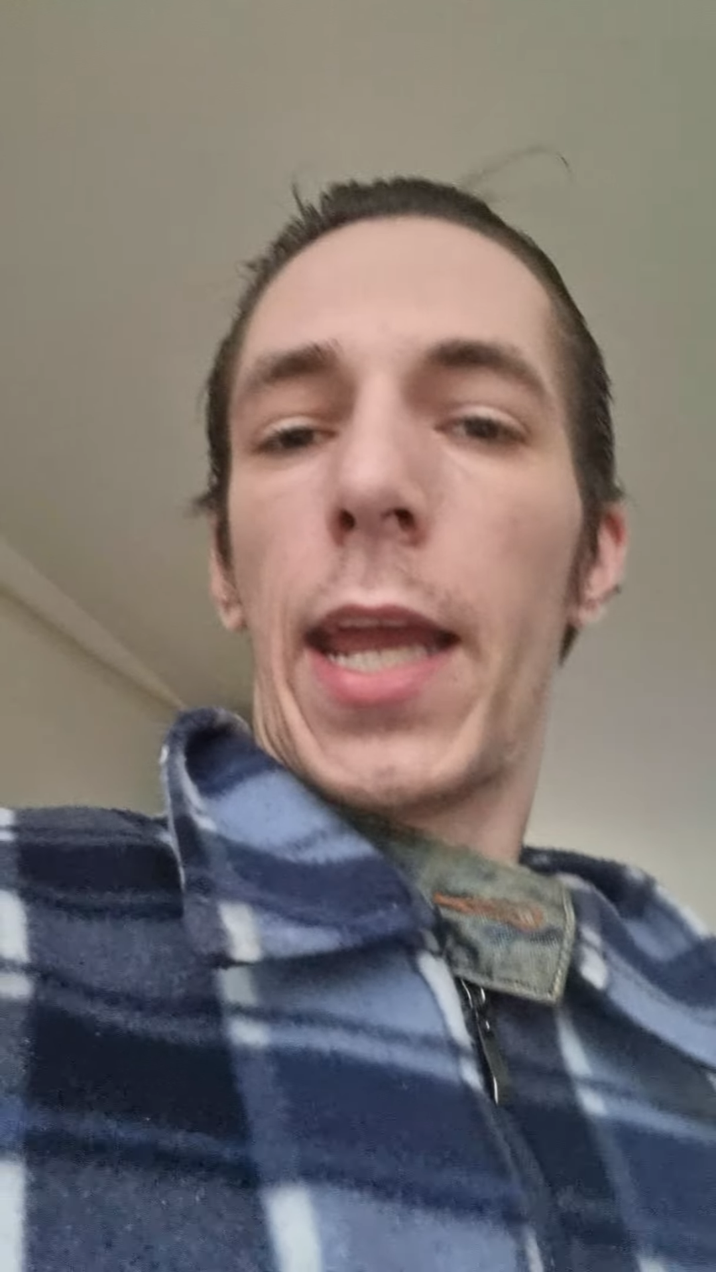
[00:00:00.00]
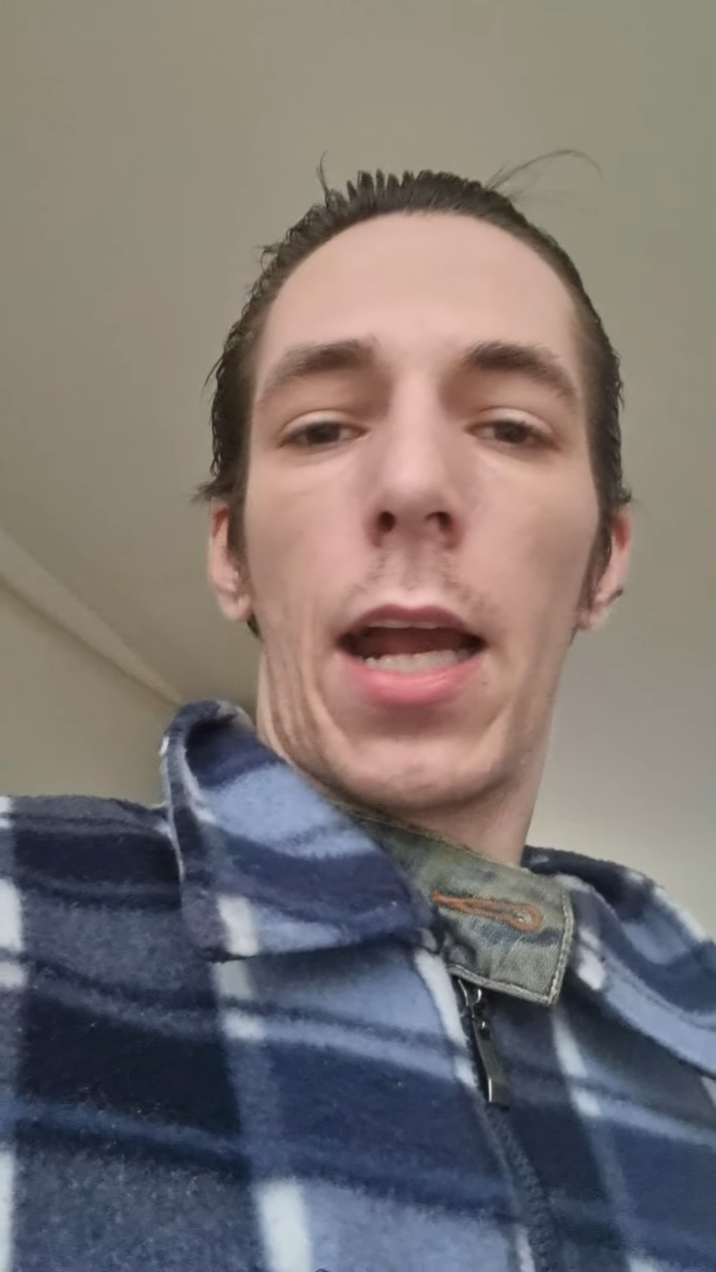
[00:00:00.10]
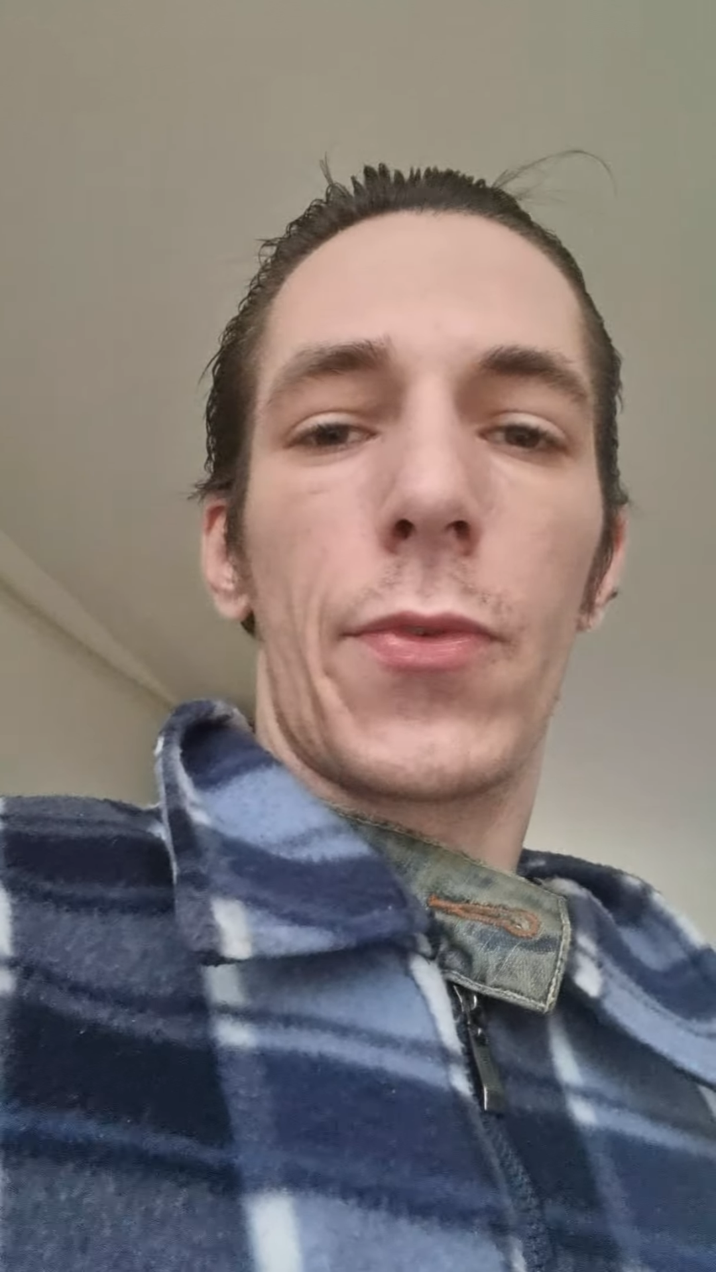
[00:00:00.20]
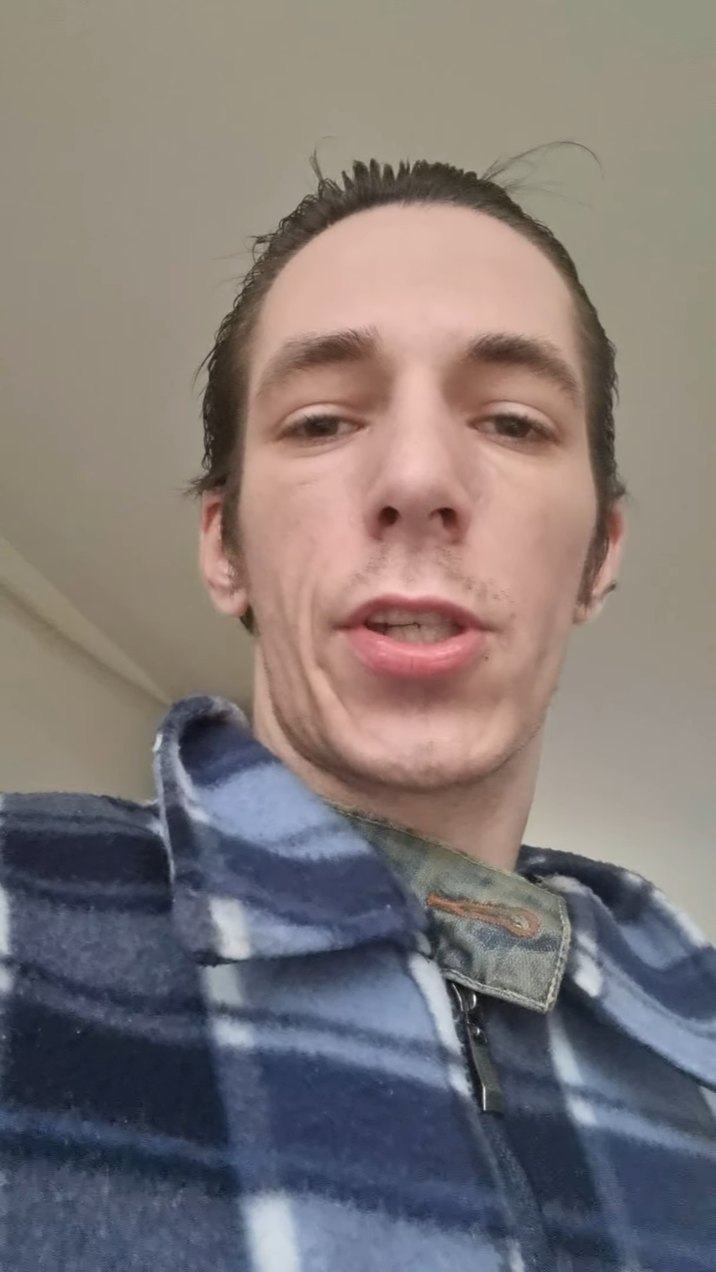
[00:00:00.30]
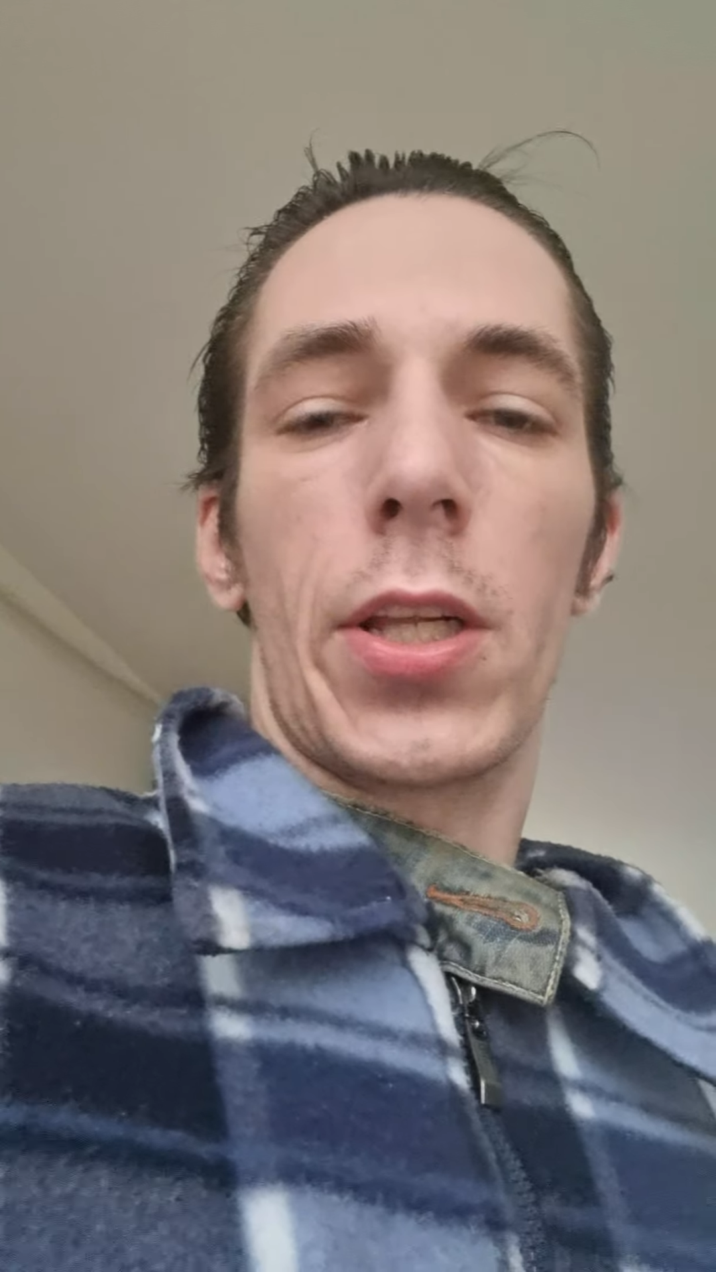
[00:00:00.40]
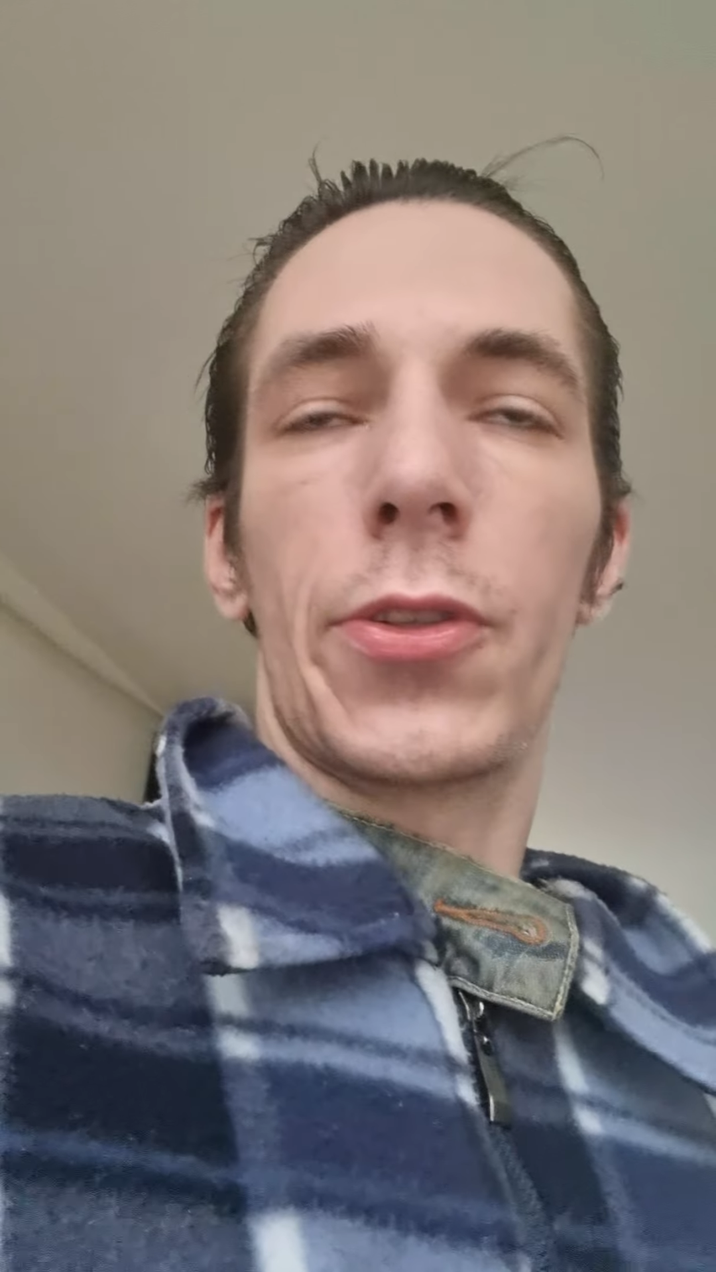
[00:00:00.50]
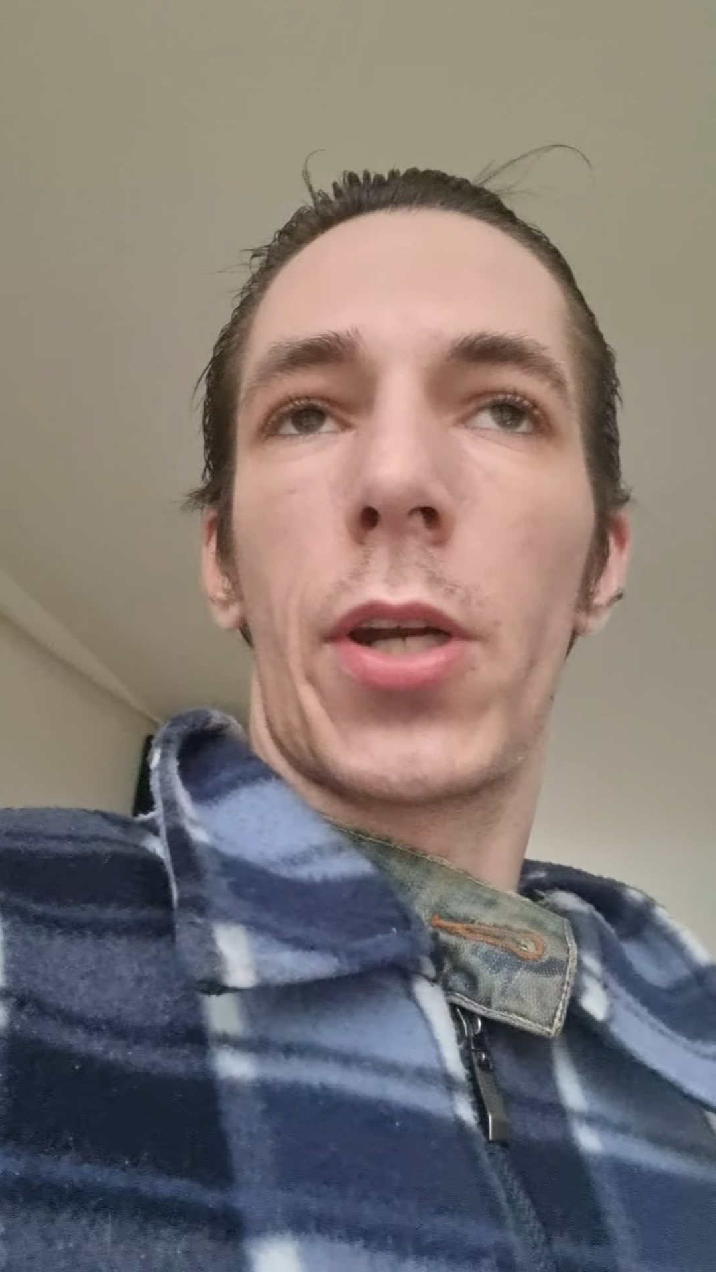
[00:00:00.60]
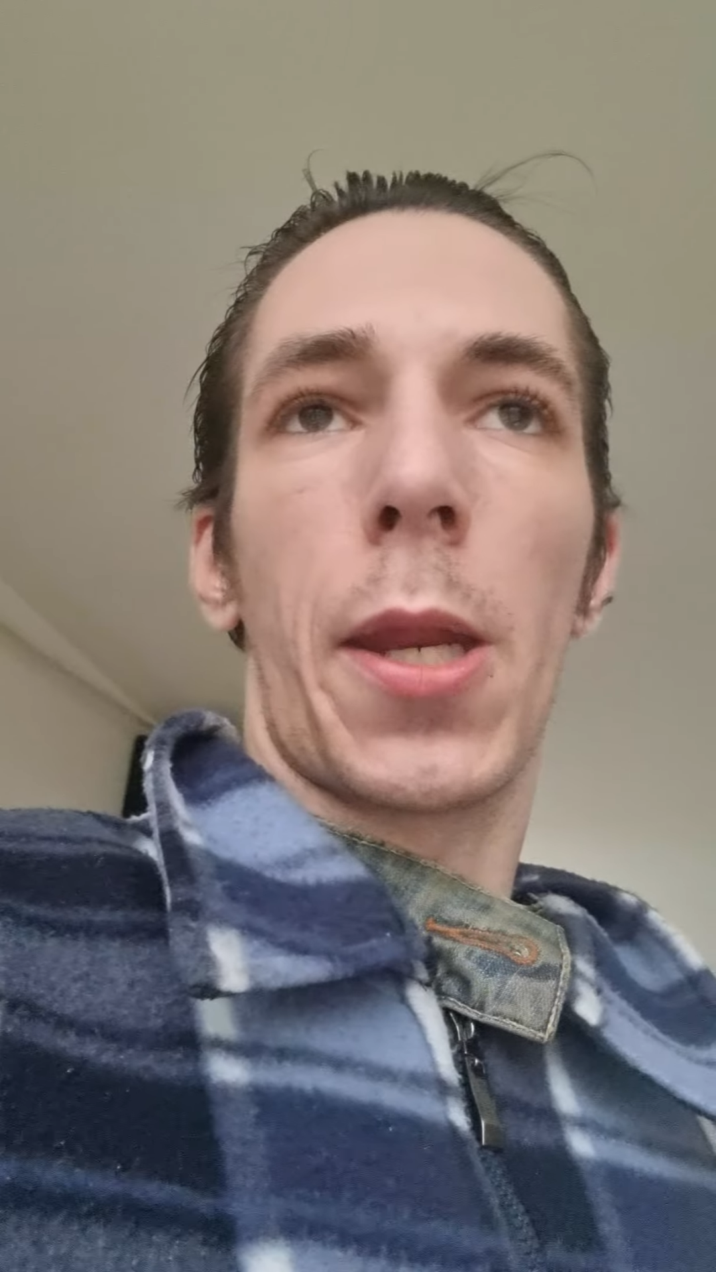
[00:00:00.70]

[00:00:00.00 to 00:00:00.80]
have a cylinder